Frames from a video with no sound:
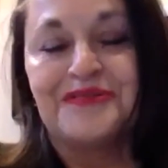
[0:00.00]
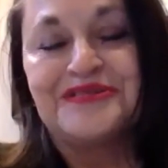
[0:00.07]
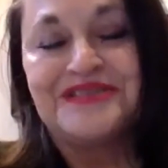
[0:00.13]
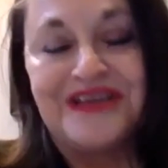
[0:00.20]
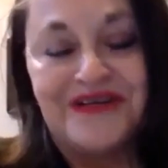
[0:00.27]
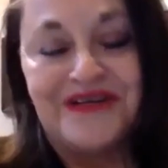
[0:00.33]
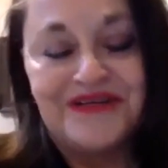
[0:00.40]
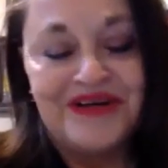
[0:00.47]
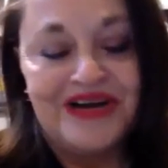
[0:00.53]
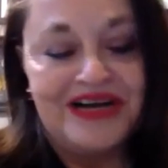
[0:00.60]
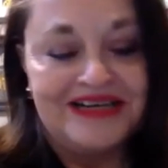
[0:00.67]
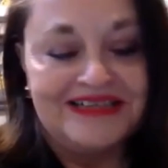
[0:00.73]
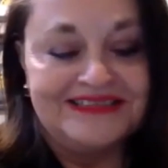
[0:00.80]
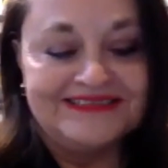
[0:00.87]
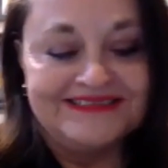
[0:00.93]
So
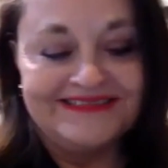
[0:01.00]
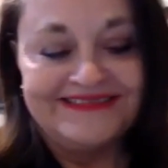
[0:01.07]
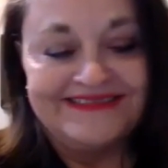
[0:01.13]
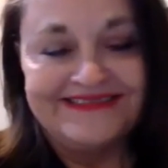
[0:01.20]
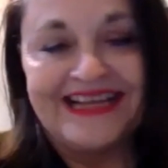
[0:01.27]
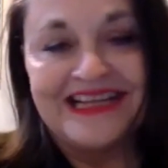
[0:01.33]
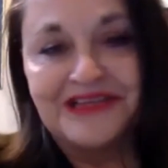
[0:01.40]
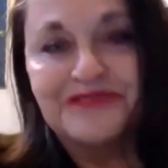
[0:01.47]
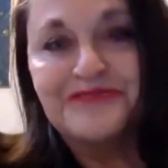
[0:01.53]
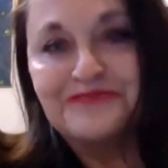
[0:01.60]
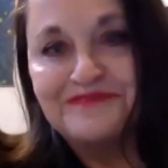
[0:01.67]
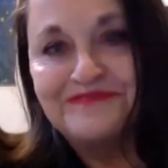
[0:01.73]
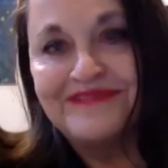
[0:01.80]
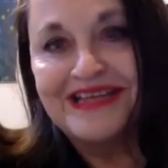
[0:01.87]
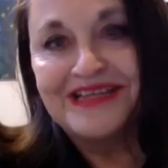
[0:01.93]

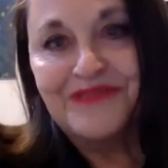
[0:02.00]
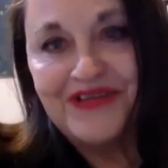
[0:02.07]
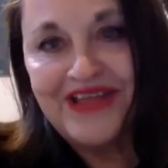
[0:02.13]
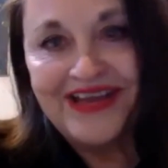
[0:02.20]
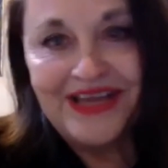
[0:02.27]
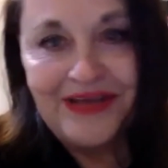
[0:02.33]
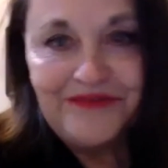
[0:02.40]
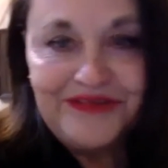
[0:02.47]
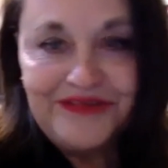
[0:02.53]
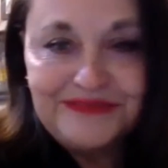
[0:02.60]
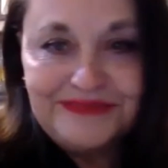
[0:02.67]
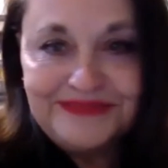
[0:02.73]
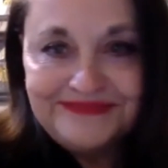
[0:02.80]
that's where that came from.